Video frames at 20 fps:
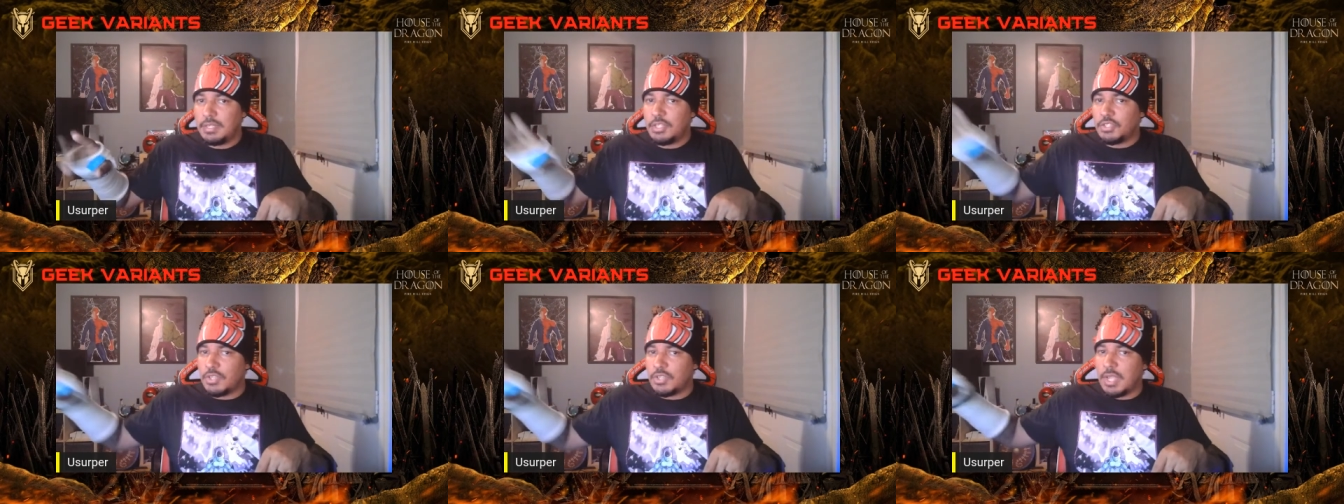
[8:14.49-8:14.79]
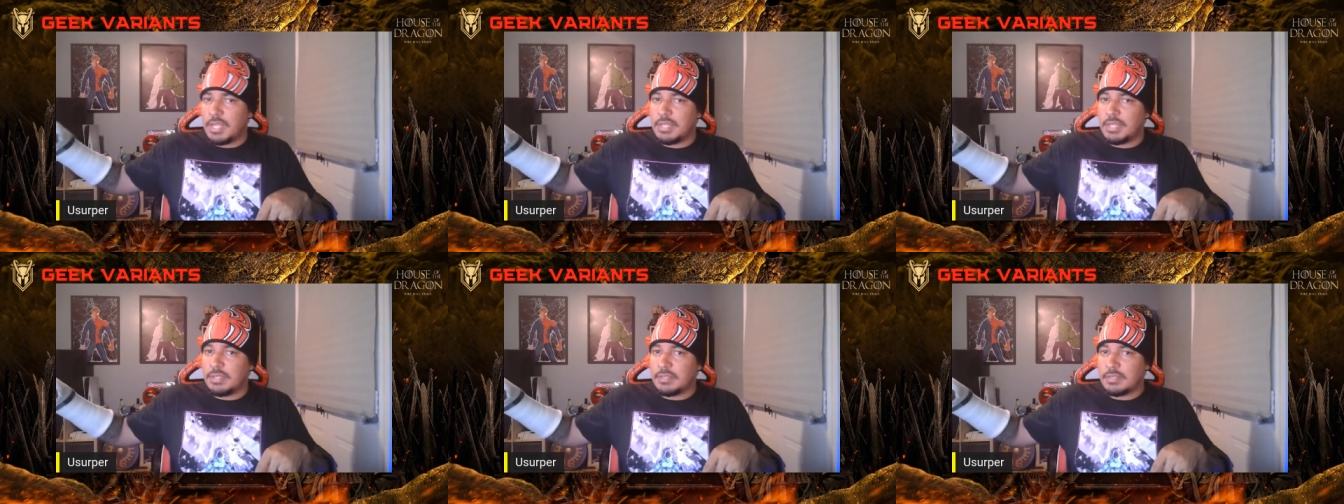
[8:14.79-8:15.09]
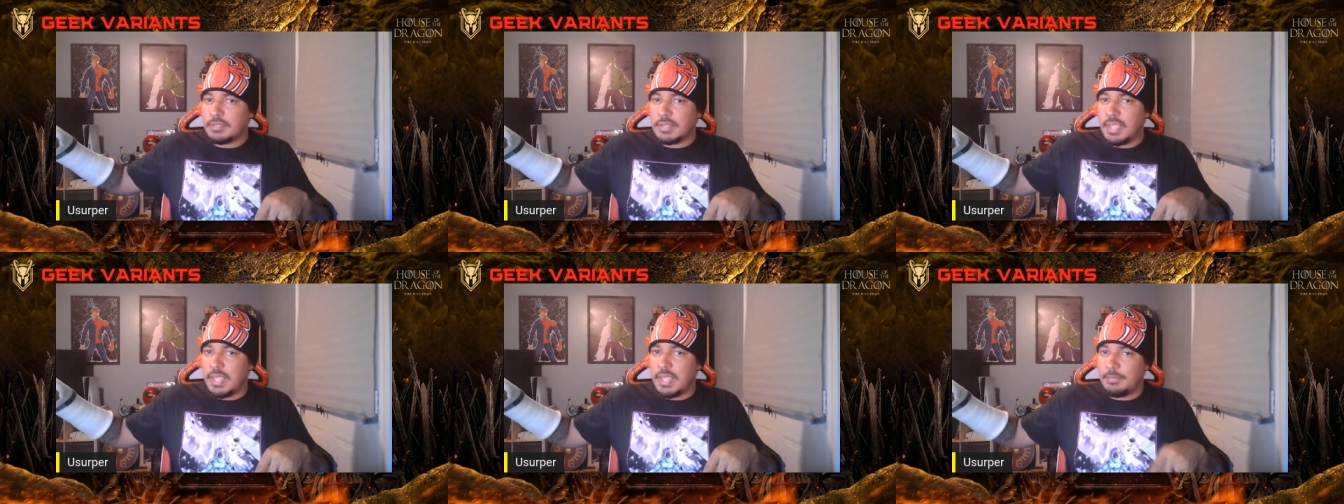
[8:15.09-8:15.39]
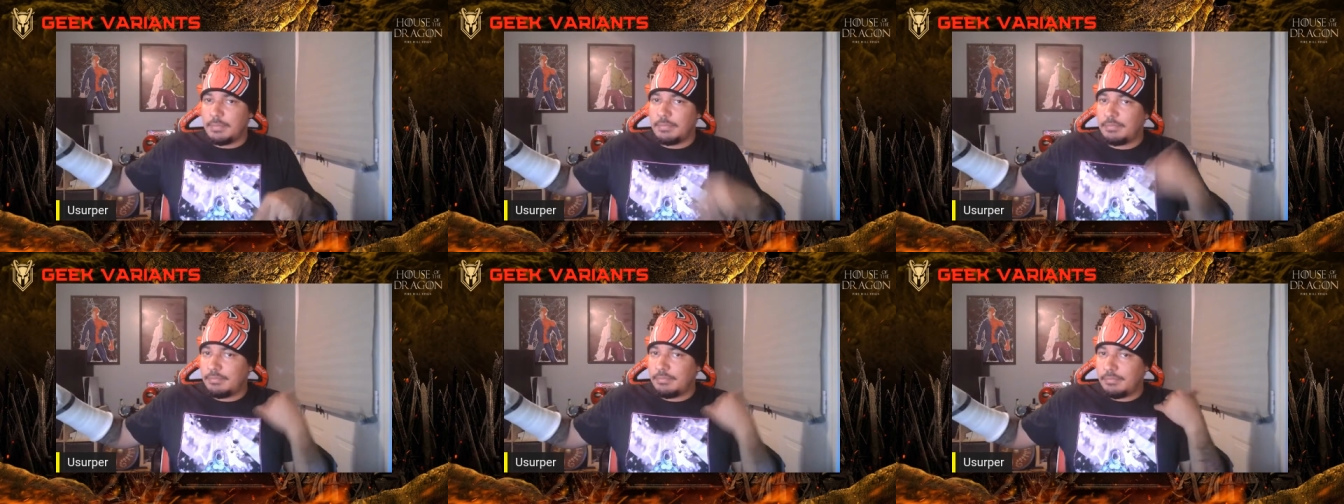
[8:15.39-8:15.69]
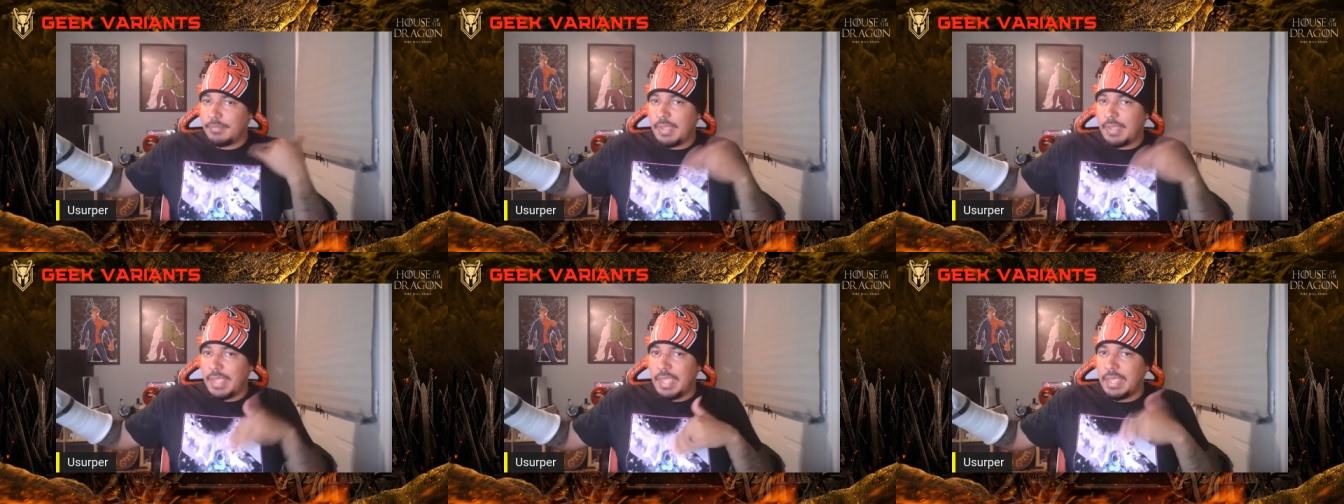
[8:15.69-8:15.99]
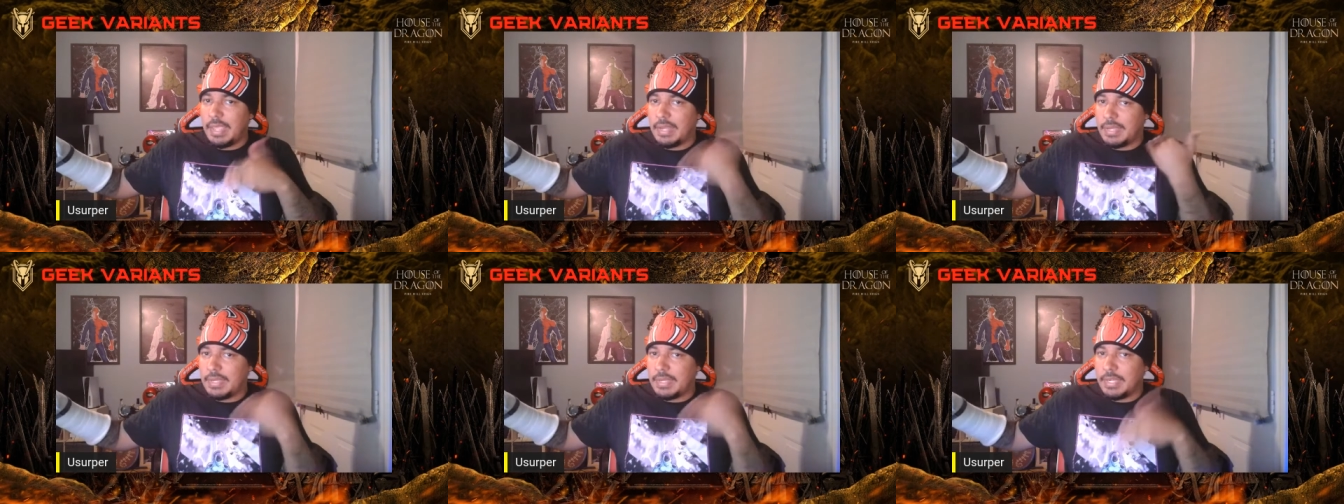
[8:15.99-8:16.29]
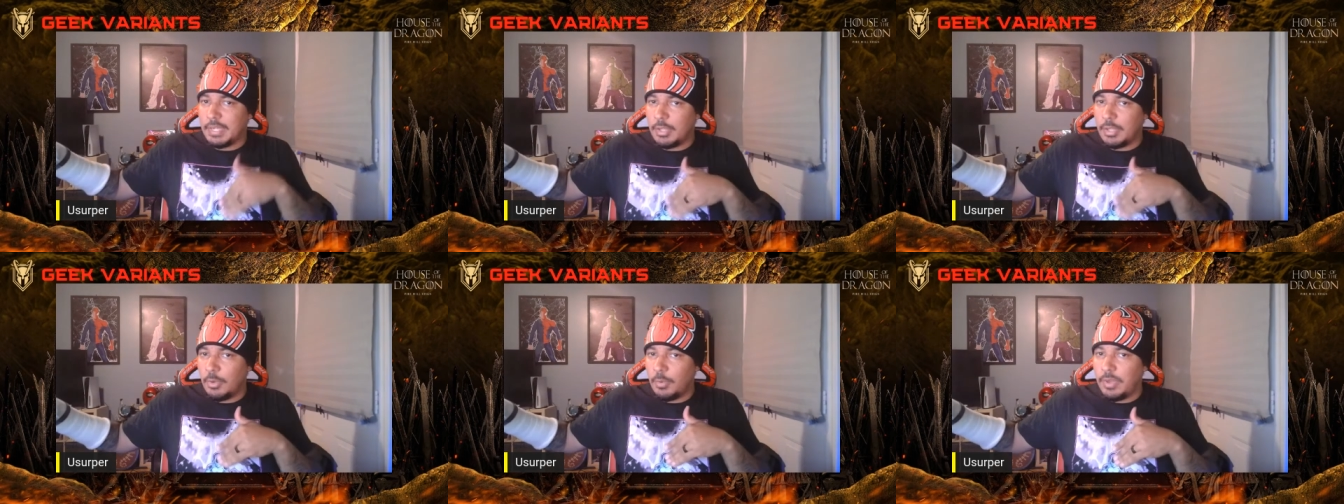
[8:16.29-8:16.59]
tried to escape, and it
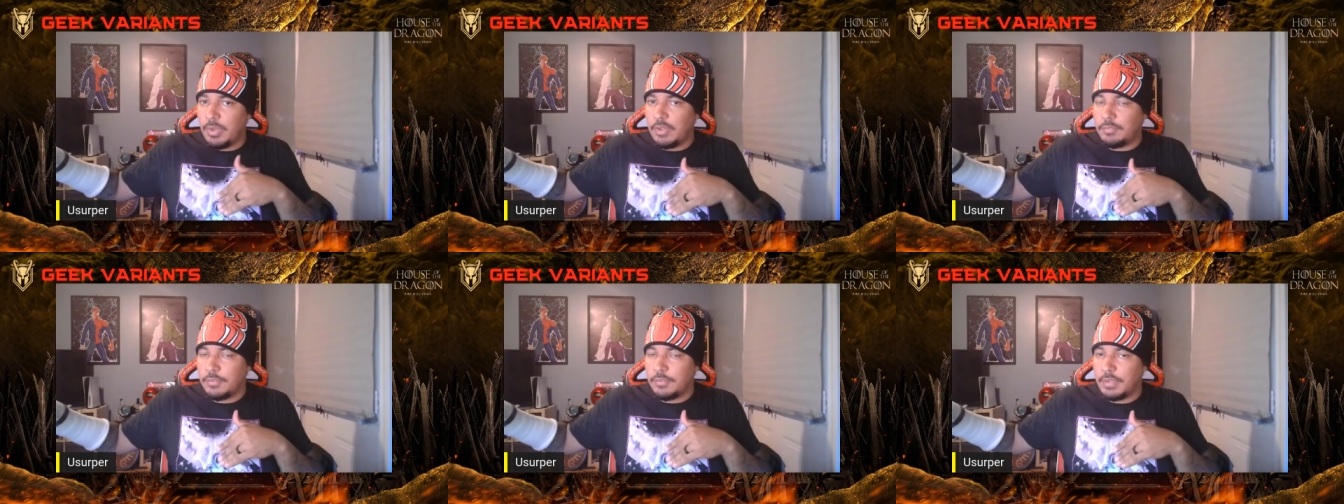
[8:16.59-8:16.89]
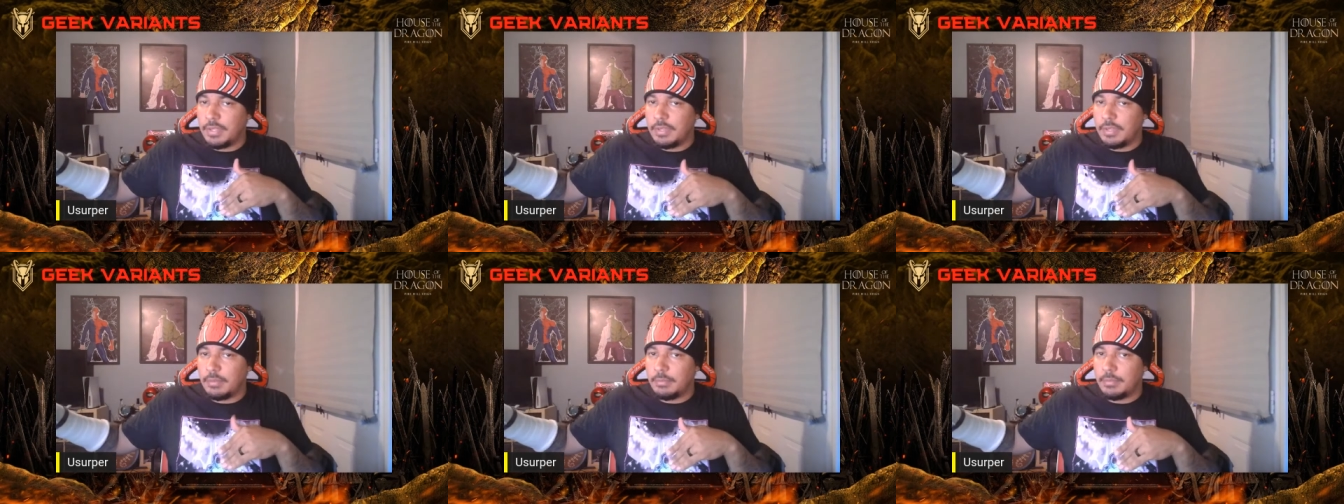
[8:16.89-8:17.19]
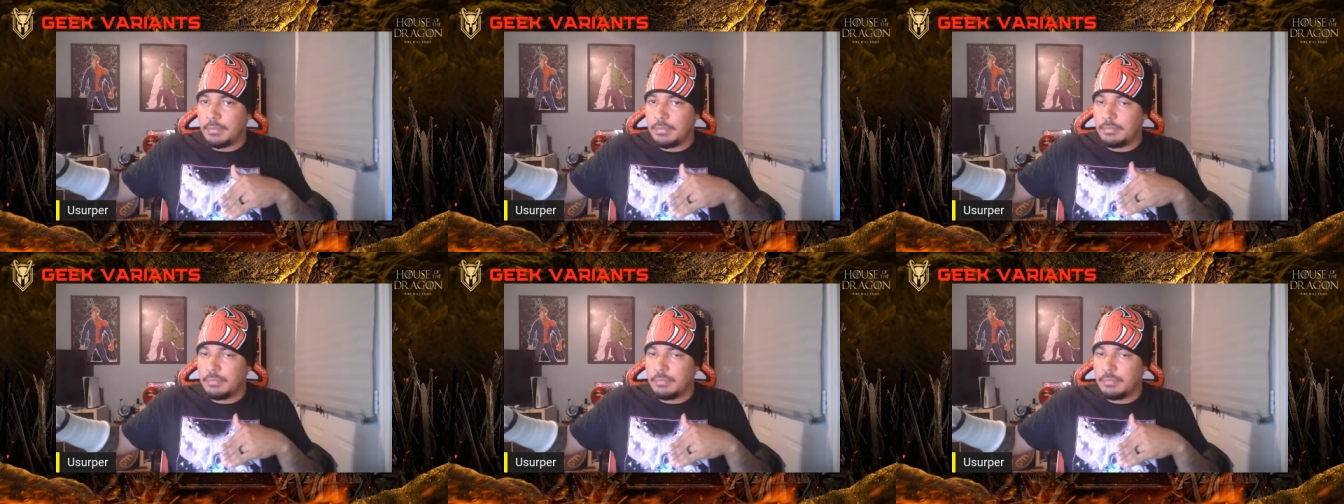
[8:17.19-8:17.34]
didn't go well for him.